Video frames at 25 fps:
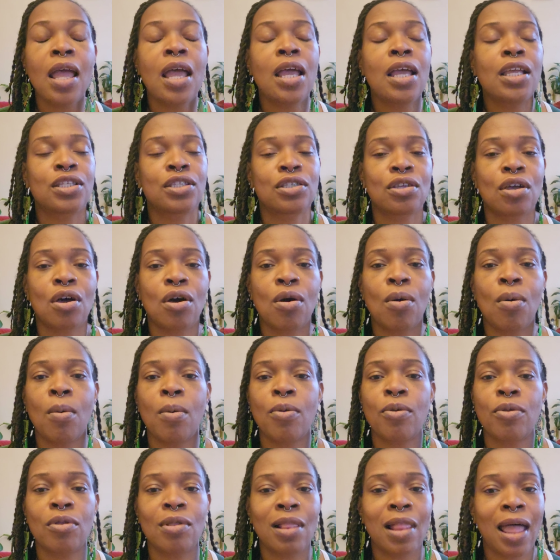So
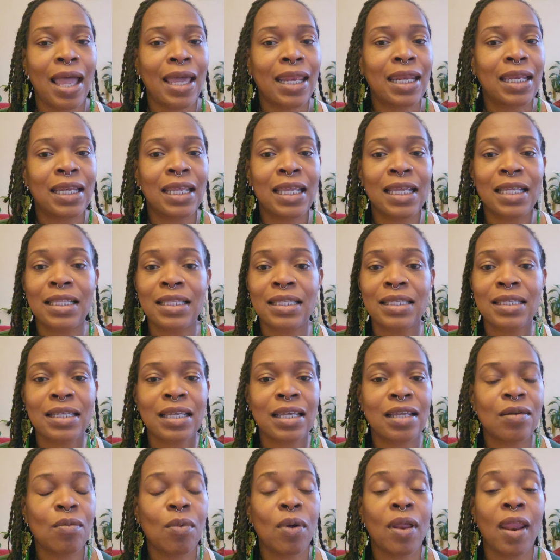lighted
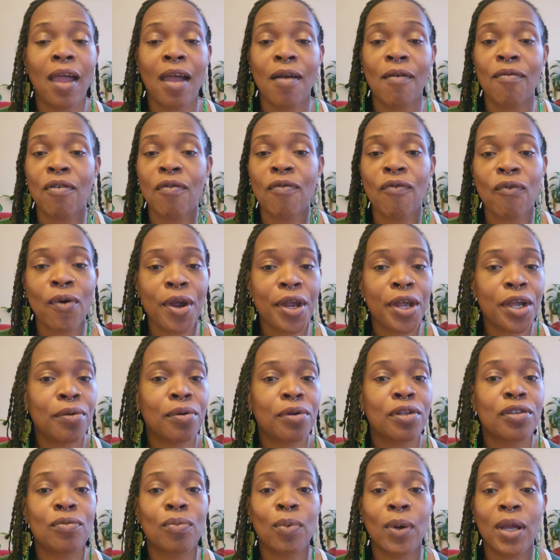incense, whatever
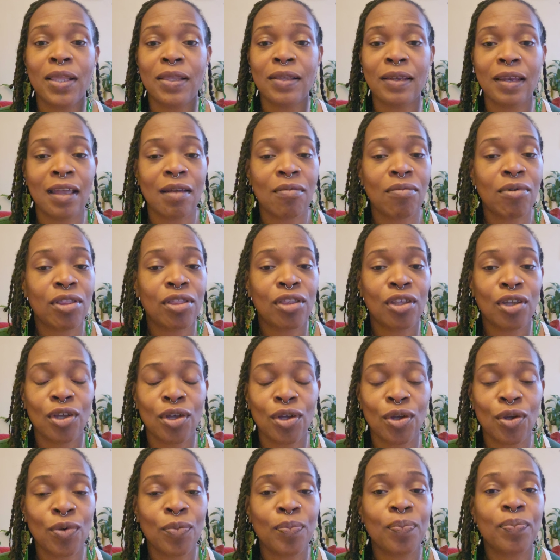fragrance resonate with
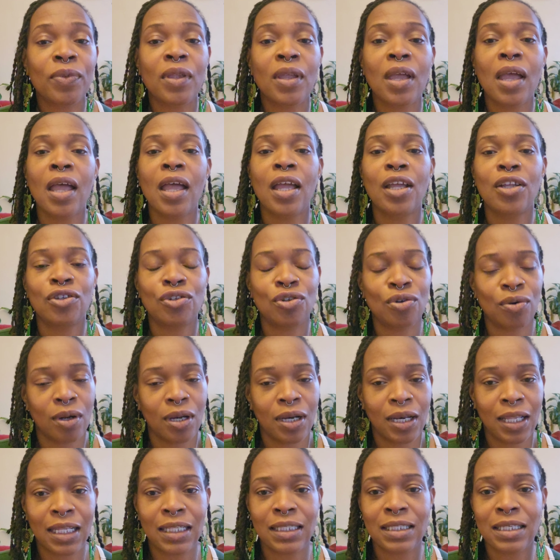you during
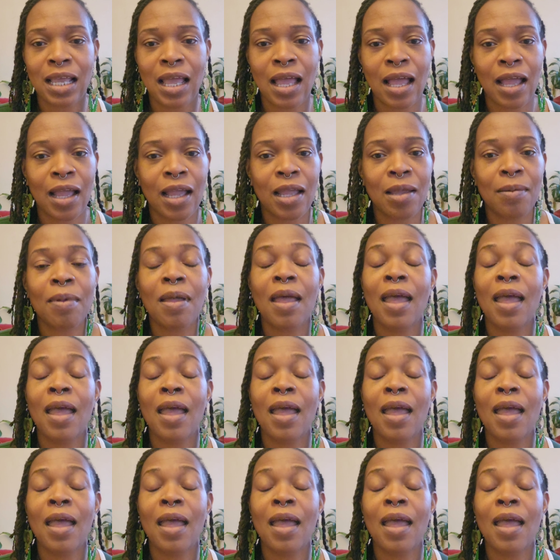that time.